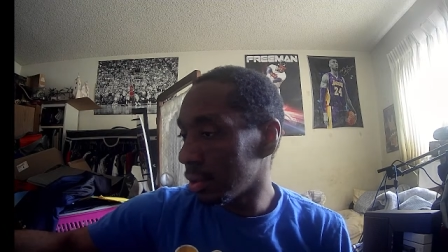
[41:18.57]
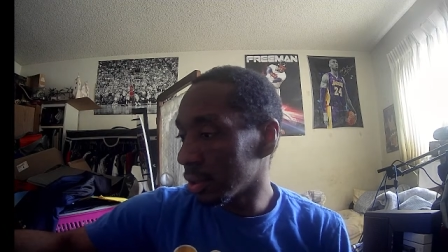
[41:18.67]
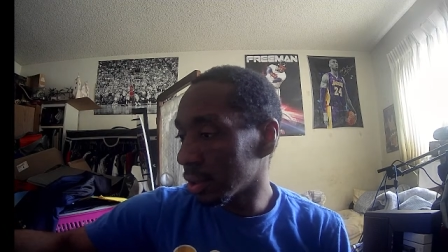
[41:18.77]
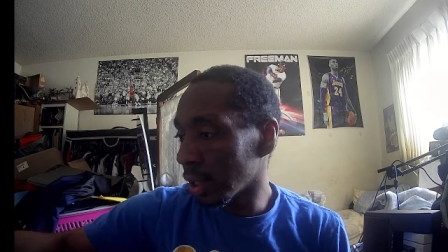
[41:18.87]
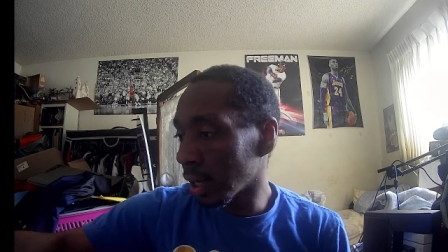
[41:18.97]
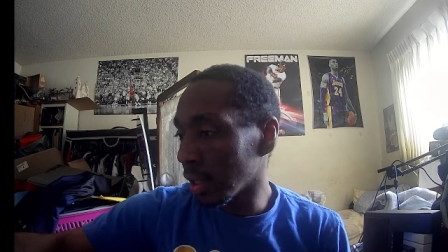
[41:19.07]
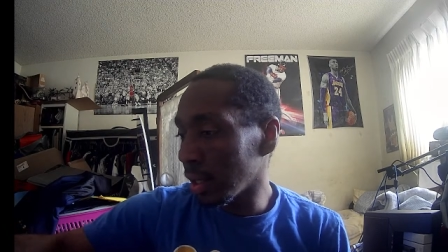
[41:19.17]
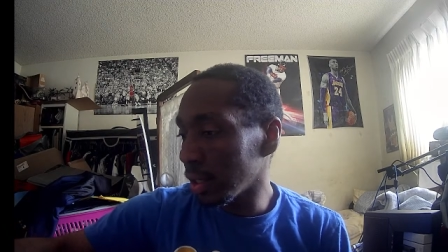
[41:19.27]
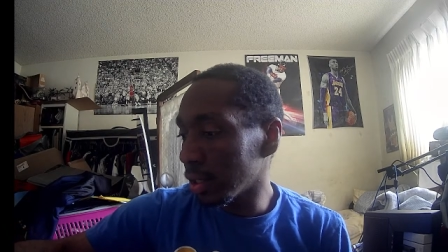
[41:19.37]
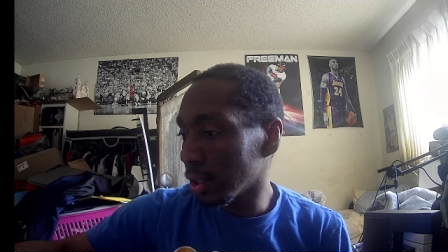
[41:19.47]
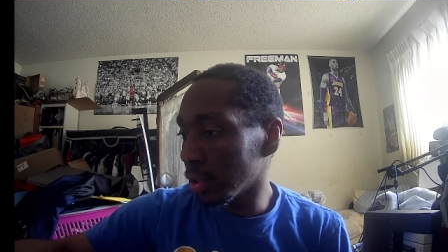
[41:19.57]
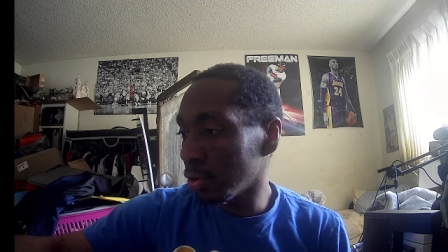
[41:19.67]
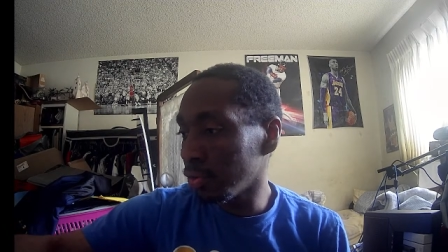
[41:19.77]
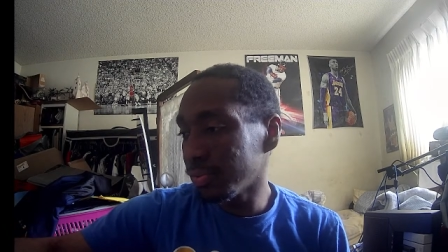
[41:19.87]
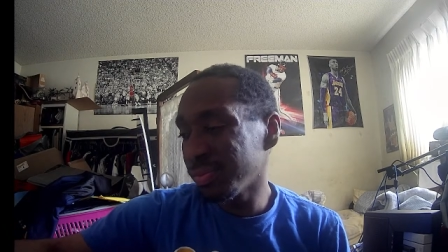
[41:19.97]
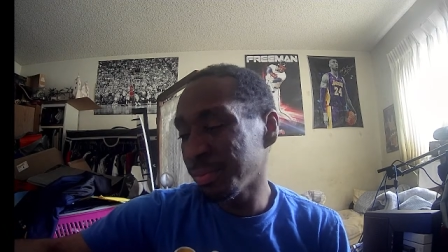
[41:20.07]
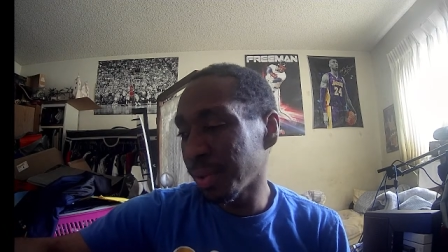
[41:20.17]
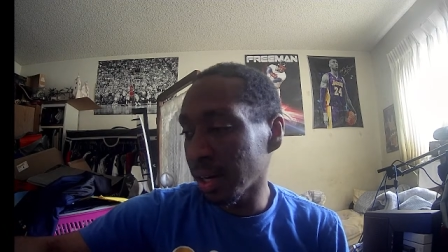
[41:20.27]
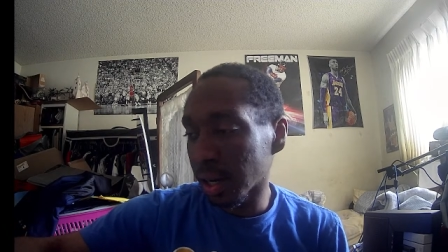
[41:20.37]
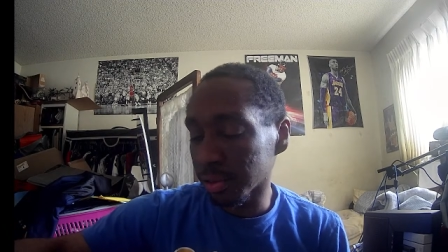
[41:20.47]
Because Atletico, it
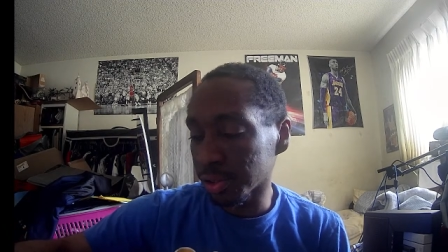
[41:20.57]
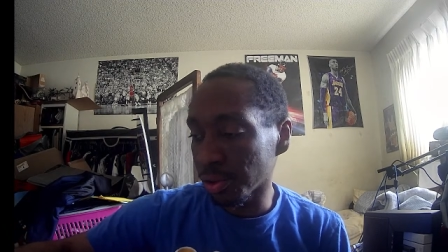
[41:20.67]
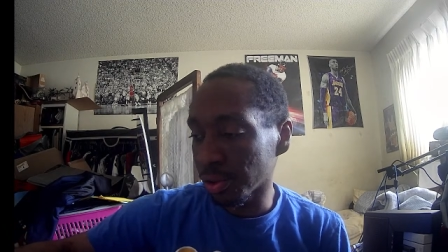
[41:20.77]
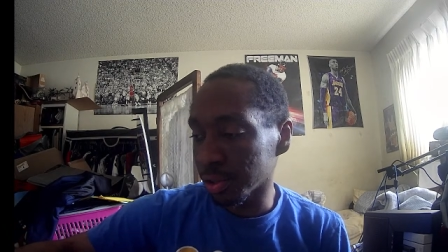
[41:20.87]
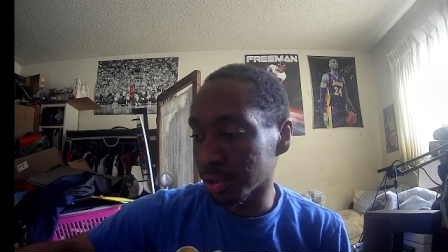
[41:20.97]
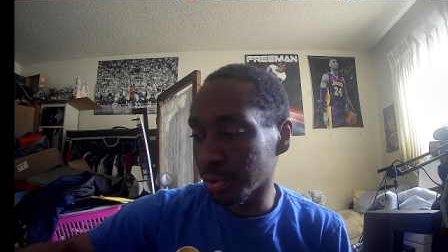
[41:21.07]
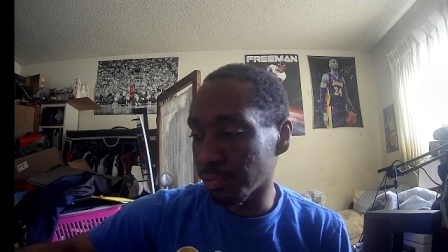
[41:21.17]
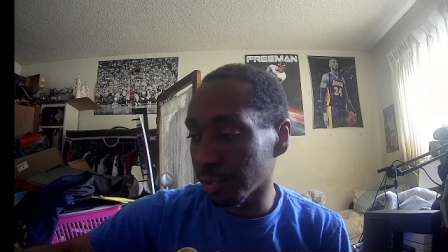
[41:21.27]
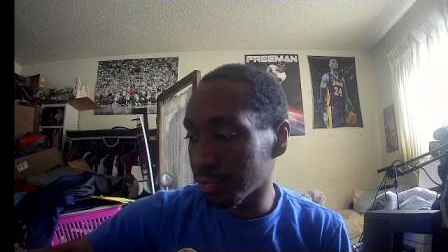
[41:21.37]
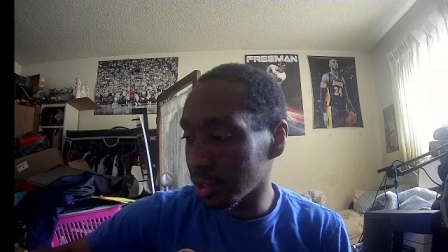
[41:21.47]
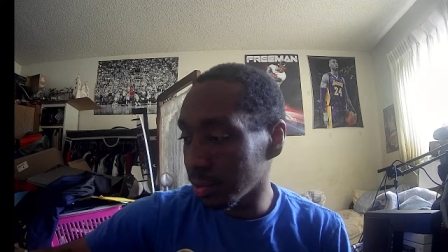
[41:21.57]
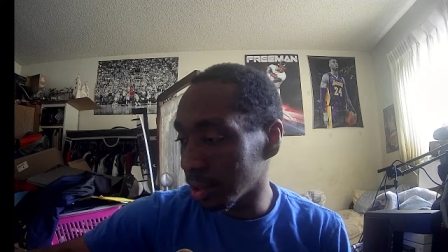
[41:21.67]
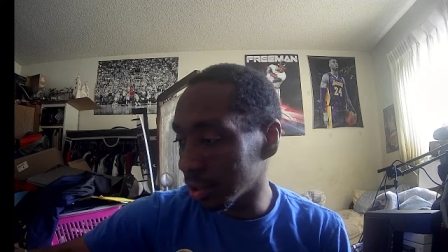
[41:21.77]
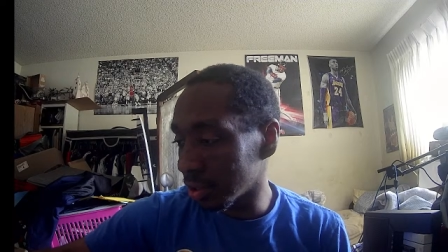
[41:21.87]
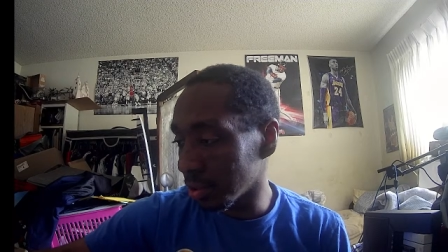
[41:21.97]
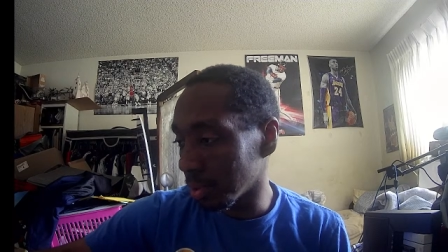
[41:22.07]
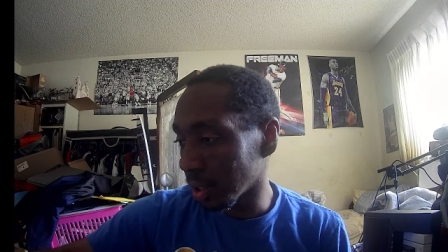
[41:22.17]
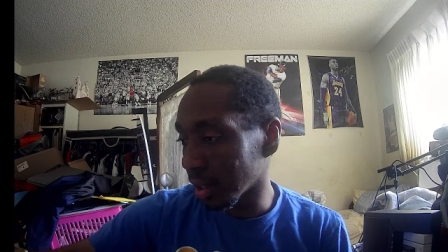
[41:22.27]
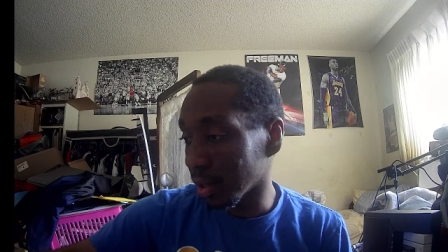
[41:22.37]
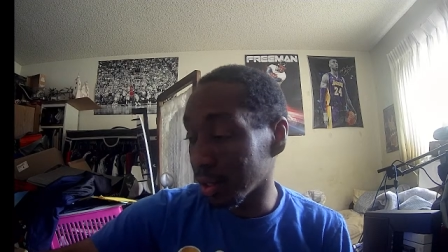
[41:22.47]
may not have scored. It's only 15 minutes in, but
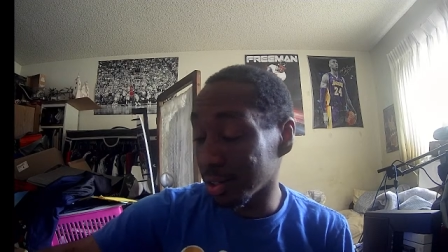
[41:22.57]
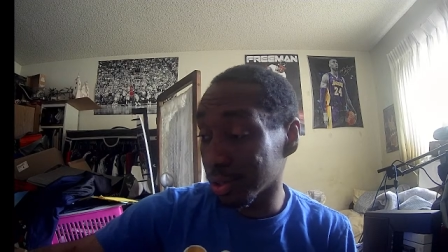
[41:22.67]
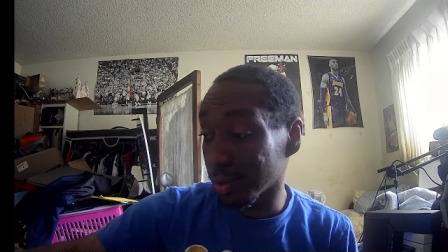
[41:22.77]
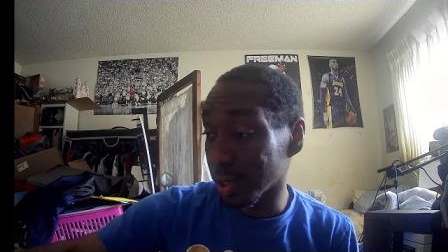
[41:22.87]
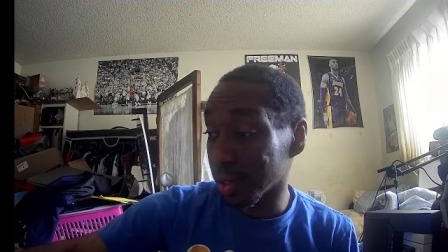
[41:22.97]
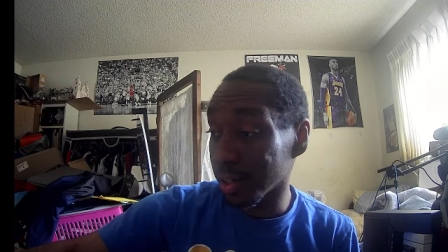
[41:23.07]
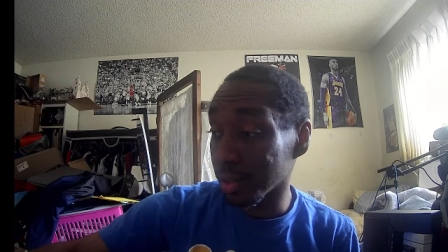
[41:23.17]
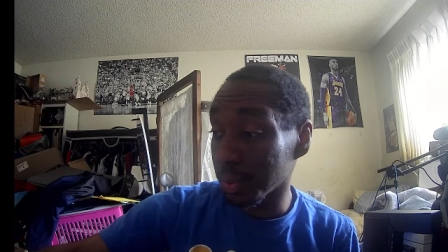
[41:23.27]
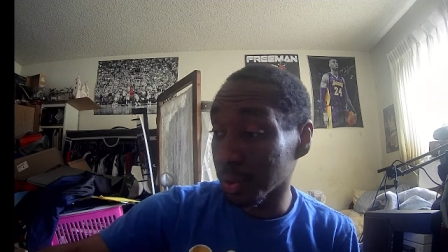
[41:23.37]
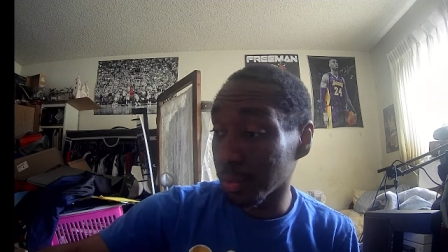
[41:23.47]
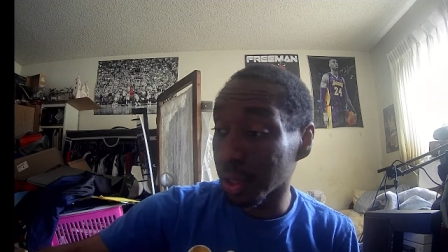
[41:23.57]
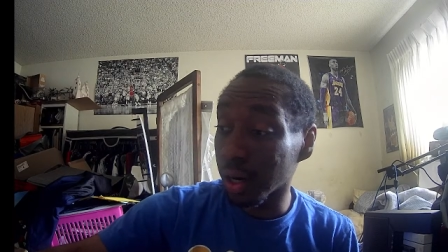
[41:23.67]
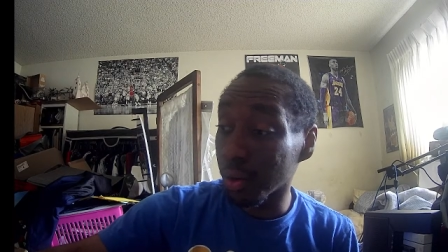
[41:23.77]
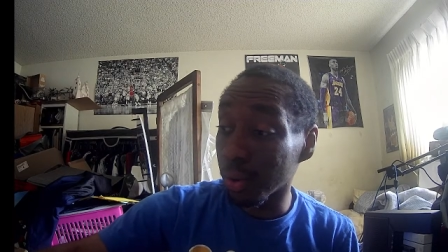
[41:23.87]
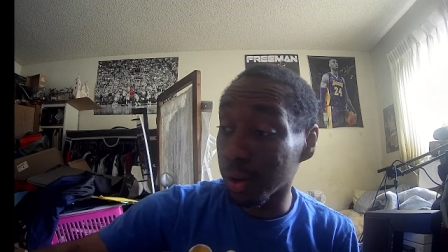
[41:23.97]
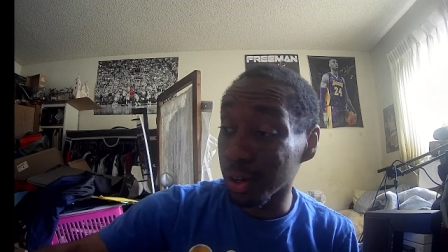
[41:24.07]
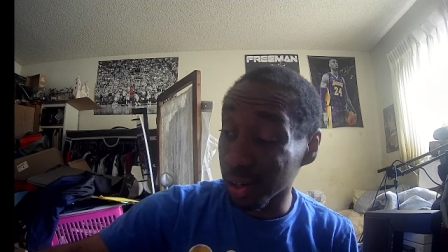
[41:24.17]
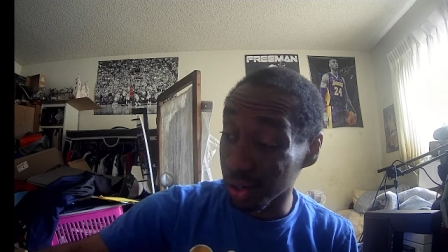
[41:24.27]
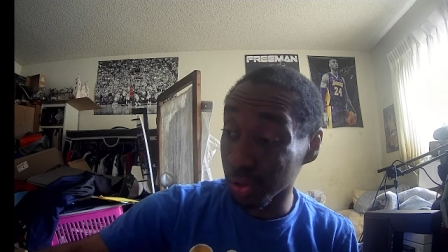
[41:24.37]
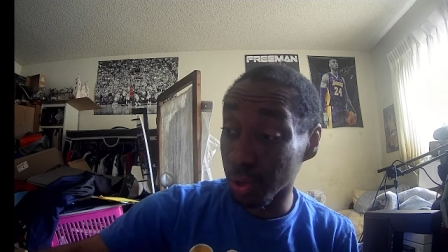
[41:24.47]
Athletic Bilbao, I wanted
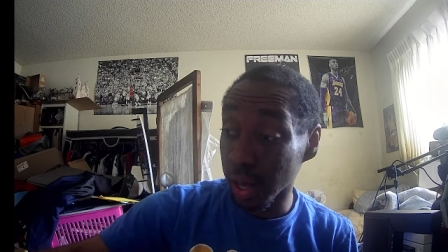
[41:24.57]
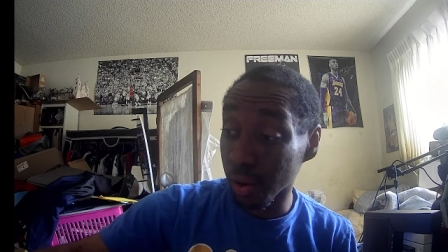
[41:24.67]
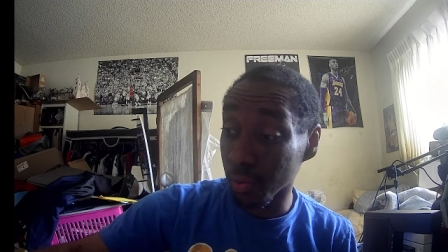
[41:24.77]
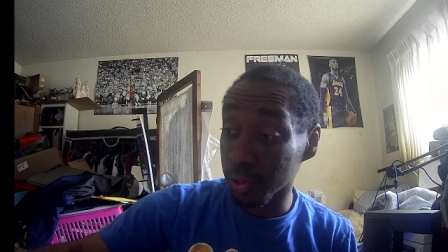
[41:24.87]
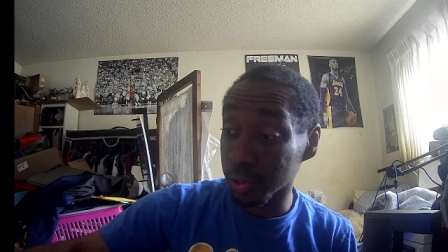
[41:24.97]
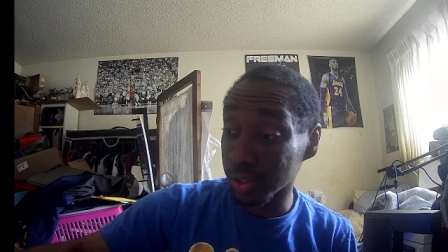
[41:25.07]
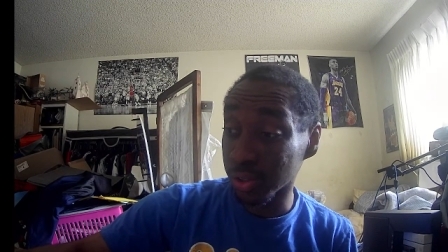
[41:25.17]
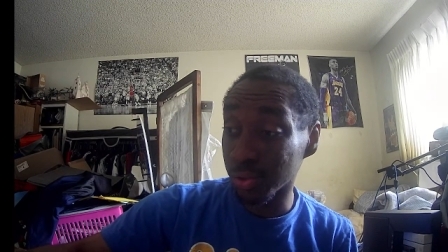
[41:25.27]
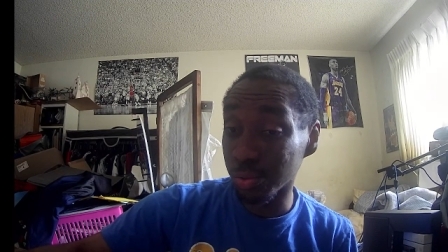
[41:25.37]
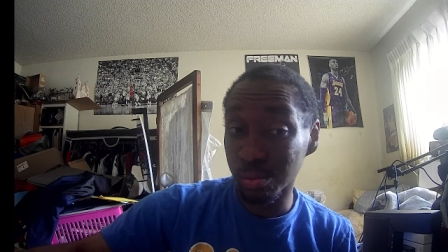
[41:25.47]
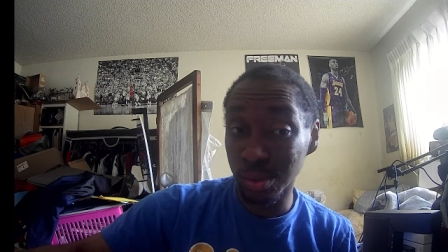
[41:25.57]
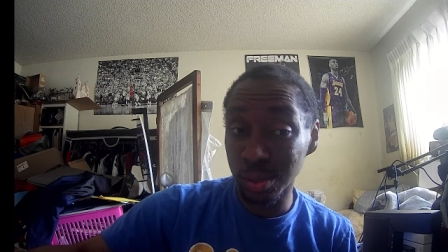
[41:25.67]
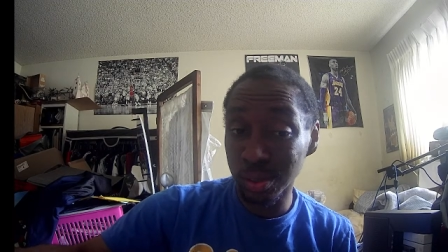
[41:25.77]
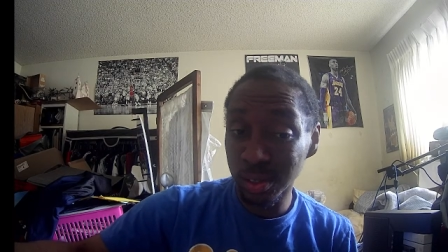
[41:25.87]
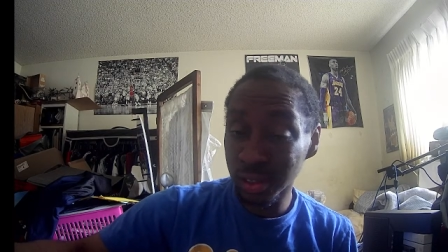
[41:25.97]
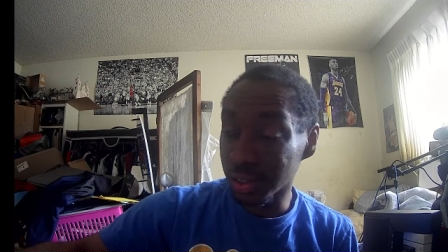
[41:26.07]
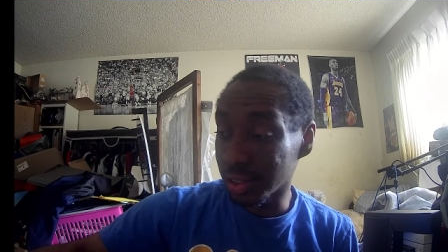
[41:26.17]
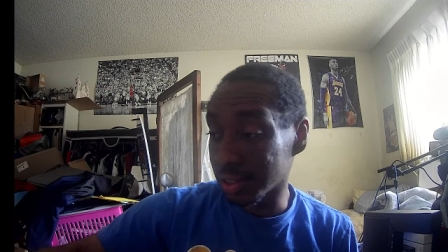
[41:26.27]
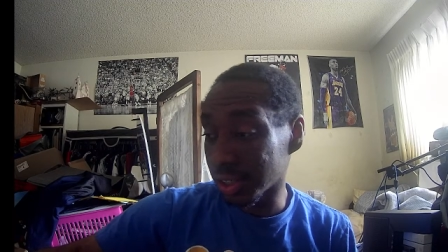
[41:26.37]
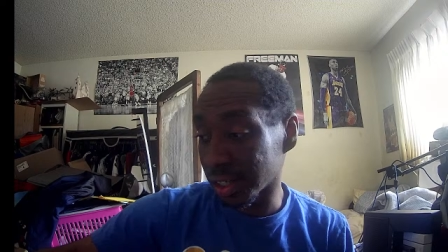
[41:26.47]
to do that one too, but
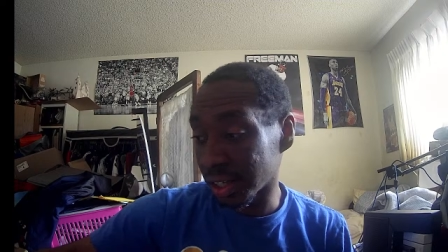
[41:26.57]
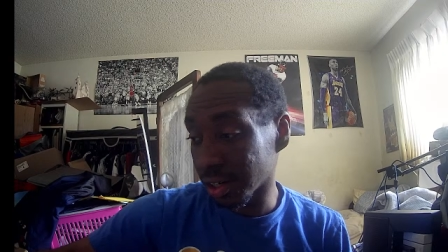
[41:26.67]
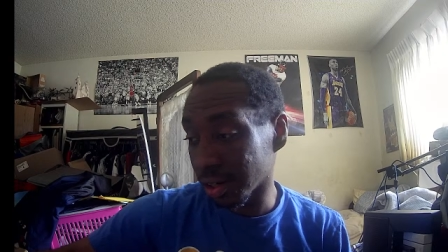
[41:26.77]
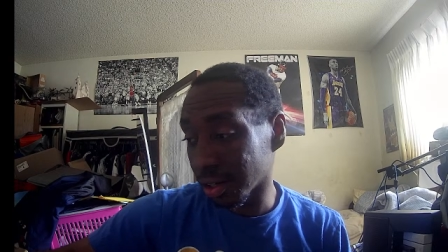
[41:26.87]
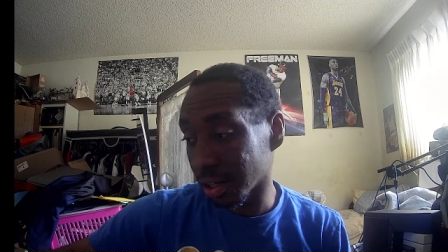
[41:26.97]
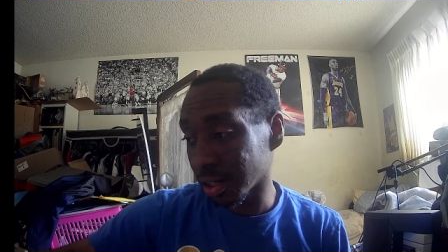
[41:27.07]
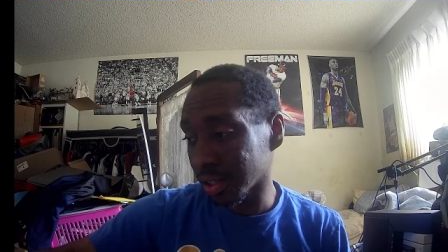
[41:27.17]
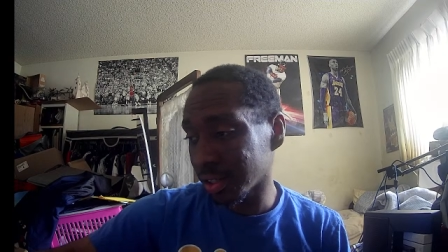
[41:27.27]
it's at 10 o'clock.